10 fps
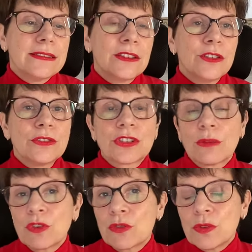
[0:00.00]
You know,
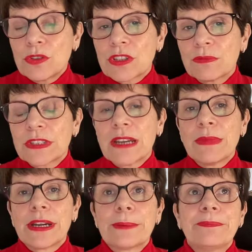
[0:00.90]
some quotes sometimes
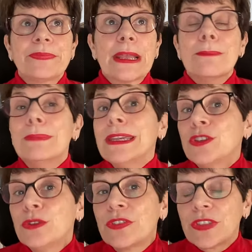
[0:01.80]
I make
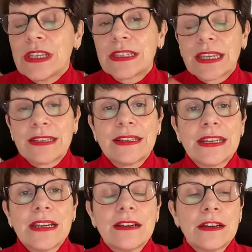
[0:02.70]
you think, and
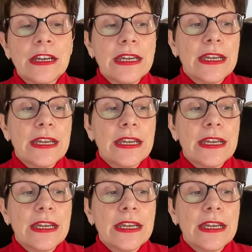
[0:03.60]
they are